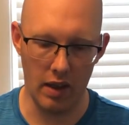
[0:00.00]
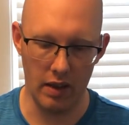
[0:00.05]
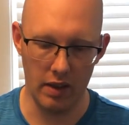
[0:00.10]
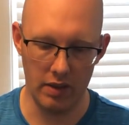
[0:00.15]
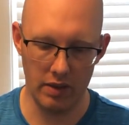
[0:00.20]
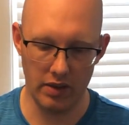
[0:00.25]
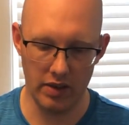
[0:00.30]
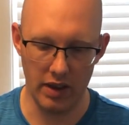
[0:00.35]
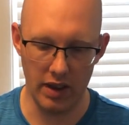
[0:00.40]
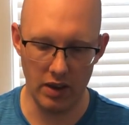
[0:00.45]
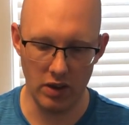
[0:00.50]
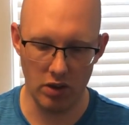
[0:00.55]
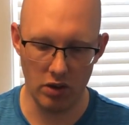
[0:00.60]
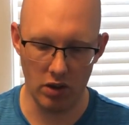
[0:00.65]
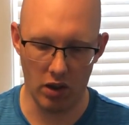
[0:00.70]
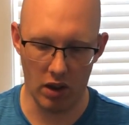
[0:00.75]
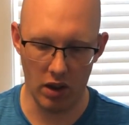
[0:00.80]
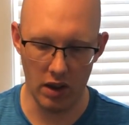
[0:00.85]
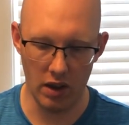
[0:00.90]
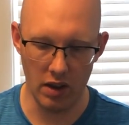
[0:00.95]
seed
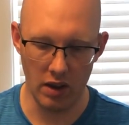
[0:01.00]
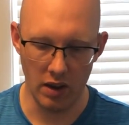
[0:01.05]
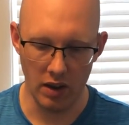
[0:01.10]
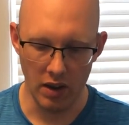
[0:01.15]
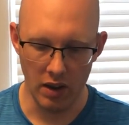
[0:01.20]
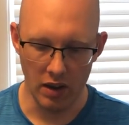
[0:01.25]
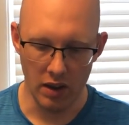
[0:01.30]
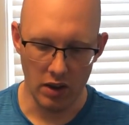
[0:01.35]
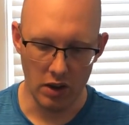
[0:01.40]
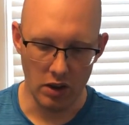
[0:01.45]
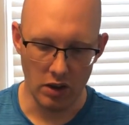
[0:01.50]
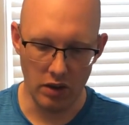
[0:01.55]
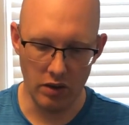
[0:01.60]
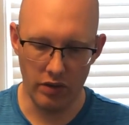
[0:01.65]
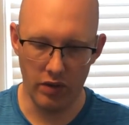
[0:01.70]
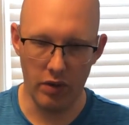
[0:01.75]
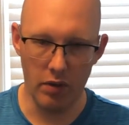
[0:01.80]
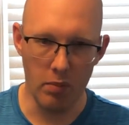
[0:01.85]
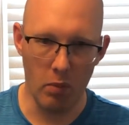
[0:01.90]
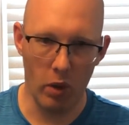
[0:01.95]
started,
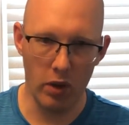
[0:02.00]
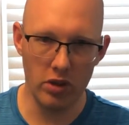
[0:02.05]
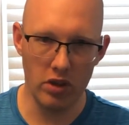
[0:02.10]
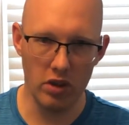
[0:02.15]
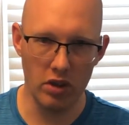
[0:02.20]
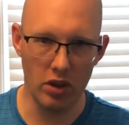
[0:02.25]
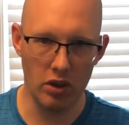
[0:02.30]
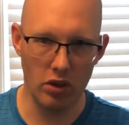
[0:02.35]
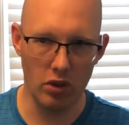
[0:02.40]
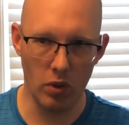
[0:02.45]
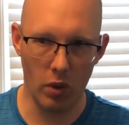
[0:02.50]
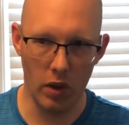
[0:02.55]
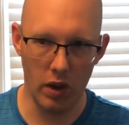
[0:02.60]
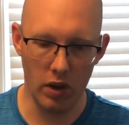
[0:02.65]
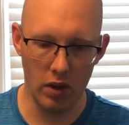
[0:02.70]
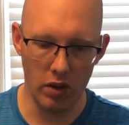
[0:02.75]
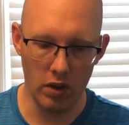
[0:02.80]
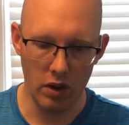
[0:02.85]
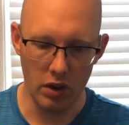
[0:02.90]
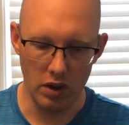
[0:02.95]
you've moistened the
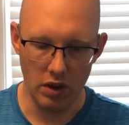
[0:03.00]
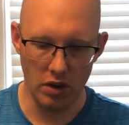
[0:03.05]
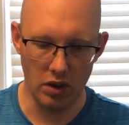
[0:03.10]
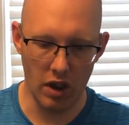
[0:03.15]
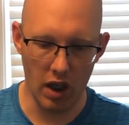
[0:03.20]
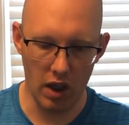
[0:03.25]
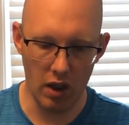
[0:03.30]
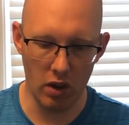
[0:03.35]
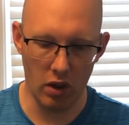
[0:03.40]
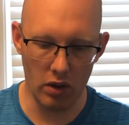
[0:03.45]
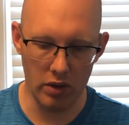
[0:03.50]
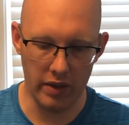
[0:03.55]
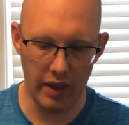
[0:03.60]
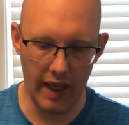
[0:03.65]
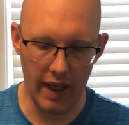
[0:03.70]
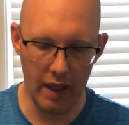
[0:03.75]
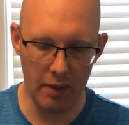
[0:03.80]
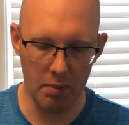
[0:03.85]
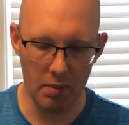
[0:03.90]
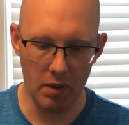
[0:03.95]
soil, you got it all
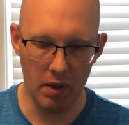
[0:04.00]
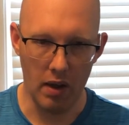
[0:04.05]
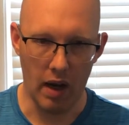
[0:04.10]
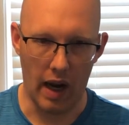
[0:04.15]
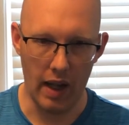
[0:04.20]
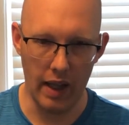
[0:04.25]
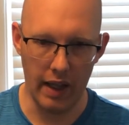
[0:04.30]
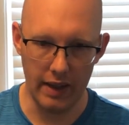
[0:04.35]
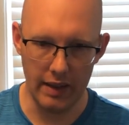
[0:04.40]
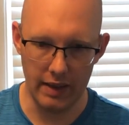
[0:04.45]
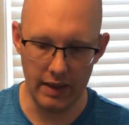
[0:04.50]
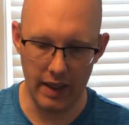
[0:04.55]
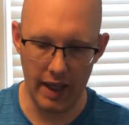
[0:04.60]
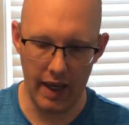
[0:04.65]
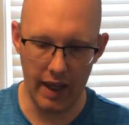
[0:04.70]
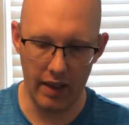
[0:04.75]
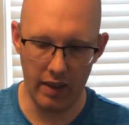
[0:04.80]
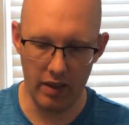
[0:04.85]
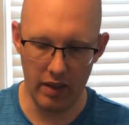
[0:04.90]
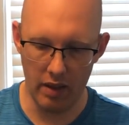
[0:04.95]
damp, I like to
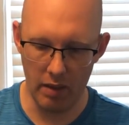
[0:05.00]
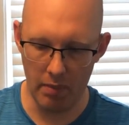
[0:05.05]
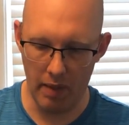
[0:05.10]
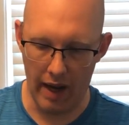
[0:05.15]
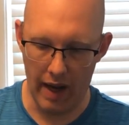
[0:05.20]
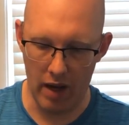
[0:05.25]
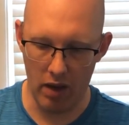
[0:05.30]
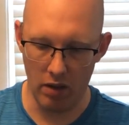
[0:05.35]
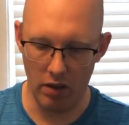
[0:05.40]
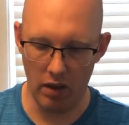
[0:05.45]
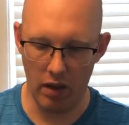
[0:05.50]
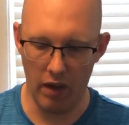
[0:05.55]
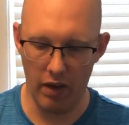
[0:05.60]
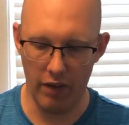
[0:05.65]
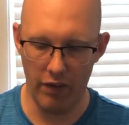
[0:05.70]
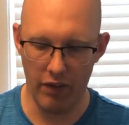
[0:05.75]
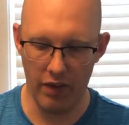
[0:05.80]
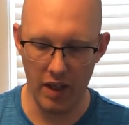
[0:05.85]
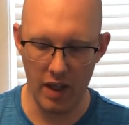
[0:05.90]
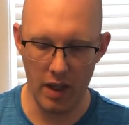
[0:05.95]
take them out
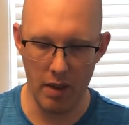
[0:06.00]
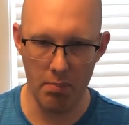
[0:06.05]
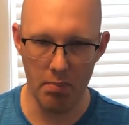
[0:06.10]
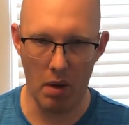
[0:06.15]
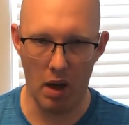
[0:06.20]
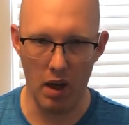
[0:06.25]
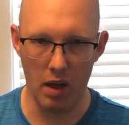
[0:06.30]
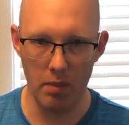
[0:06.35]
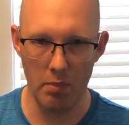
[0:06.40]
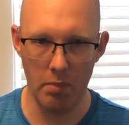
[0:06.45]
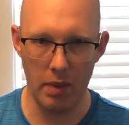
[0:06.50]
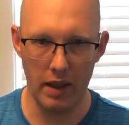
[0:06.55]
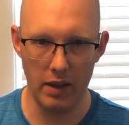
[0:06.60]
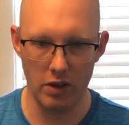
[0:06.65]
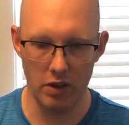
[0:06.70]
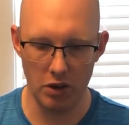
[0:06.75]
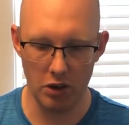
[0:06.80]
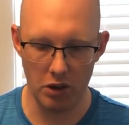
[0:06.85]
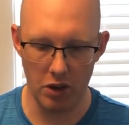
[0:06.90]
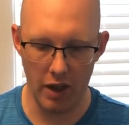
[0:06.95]
of the bottom
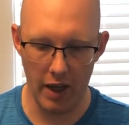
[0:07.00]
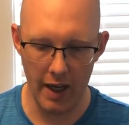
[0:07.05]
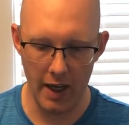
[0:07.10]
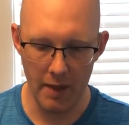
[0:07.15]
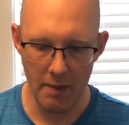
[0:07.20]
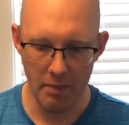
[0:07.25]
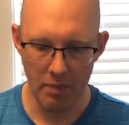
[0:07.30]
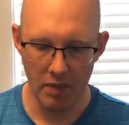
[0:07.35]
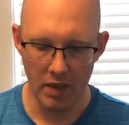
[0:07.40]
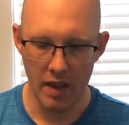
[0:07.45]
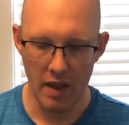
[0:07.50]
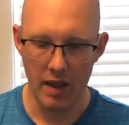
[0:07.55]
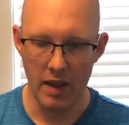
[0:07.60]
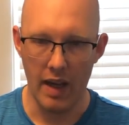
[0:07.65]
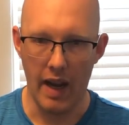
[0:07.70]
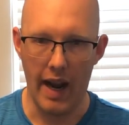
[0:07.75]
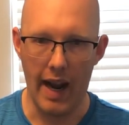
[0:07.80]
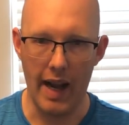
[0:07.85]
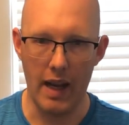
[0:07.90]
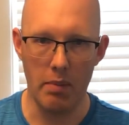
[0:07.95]
basin tray,
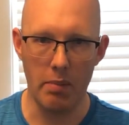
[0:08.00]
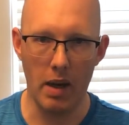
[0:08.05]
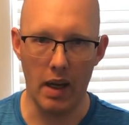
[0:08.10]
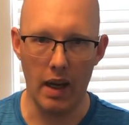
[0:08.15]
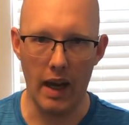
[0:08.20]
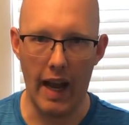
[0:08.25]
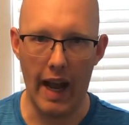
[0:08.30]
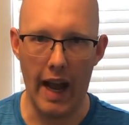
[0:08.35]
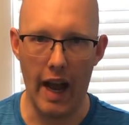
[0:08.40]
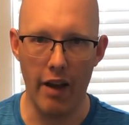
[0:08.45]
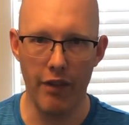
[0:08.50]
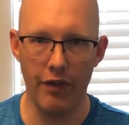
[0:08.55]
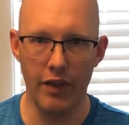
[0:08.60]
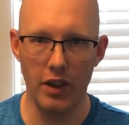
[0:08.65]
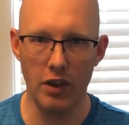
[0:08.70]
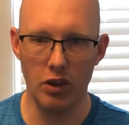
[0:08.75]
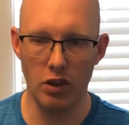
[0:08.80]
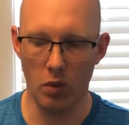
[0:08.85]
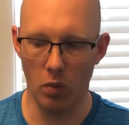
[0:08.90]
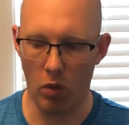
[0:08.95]
add about a 1/2
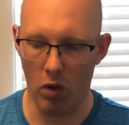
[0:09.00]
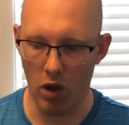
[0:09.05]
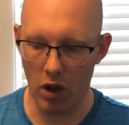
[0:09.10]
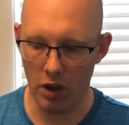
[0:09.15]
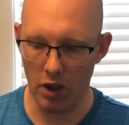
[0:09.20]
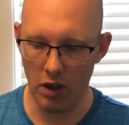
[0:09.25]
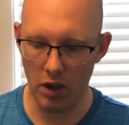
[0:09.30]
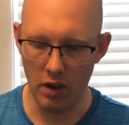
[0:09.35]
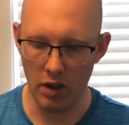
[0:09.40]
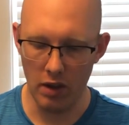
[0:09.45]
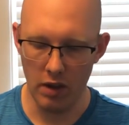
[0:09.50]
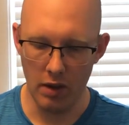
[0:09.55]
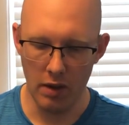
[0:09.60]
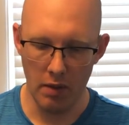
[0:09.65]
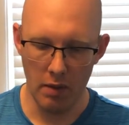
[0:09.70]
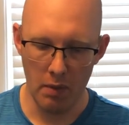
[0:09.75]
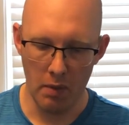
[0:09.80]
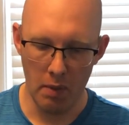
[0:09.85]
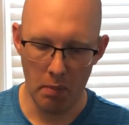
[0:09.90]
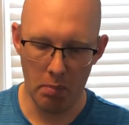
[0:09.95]
inch of water,
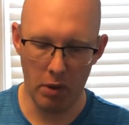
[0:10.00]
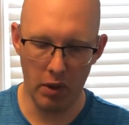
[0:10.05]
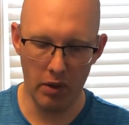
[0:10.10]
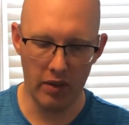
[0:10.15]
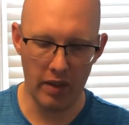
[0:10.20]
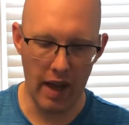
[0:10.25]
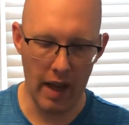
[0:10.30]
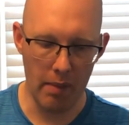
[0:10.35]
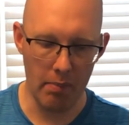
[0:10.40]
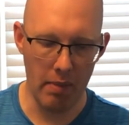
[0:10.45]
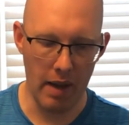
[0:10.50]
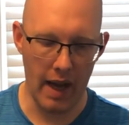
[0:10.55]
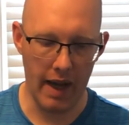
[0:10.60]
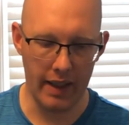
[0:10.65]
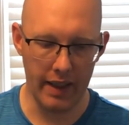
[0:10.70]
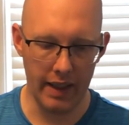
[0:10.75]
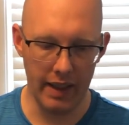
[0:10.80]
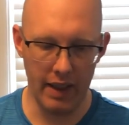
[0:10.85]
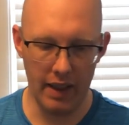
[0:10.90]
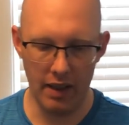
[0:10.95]
put that
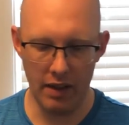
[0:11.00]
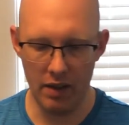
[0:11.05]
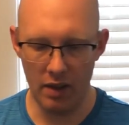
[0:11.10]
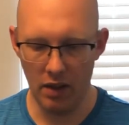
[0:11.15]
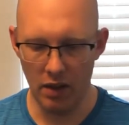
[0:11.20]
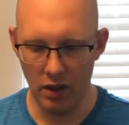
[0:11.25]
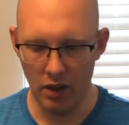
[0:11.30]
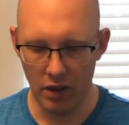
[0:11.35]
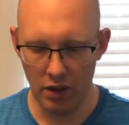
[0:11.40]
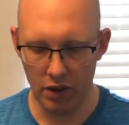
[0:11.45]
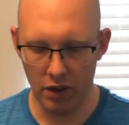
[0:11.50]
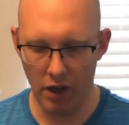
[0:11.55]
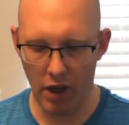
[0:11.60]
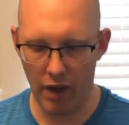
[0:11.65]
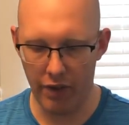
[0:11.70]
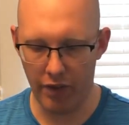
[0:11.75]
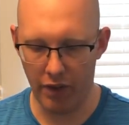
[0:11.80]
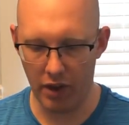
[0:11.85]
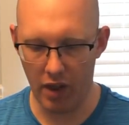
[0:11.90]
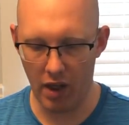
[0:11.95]
back in,
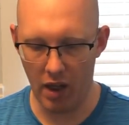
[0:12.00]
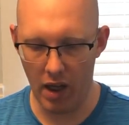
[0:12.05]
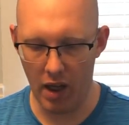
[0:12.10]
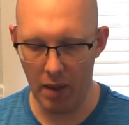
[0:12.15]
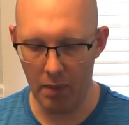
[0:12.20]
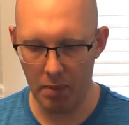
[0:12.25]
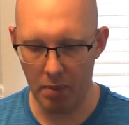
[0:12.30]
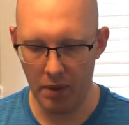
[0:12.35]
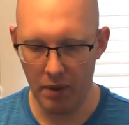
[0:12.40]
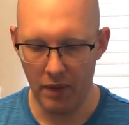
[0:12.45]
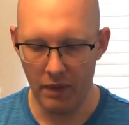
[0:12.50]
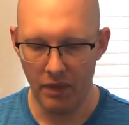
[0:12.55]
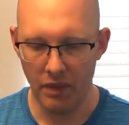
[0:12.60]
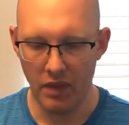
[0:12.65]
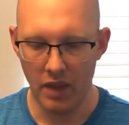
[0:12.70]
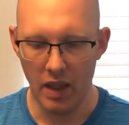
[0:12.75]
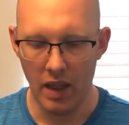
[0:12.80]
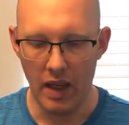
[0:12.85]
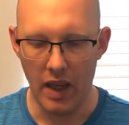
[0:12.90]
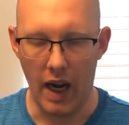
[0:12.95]
cover it up,
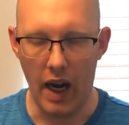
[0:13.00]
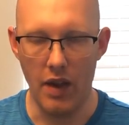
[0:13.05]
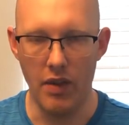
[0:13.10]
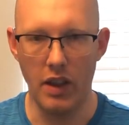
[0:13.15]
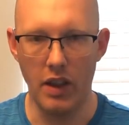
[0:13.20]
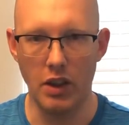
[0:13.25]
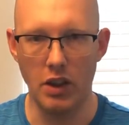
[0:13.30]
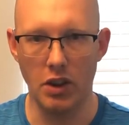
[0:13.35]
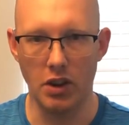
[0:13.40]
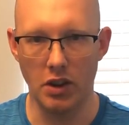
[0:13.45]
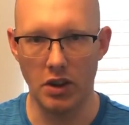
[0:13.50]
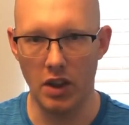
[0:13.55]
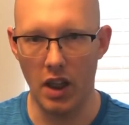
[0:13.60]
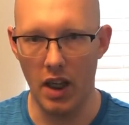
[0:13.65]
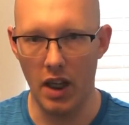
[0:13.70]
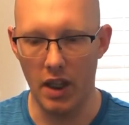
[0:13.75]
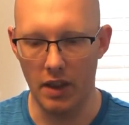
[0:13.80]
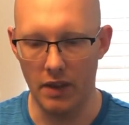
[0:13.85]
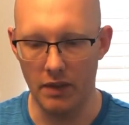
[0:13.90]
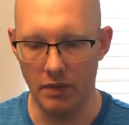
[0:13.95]
and then you're
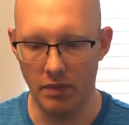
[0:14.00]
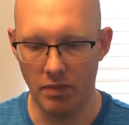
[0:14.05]
done.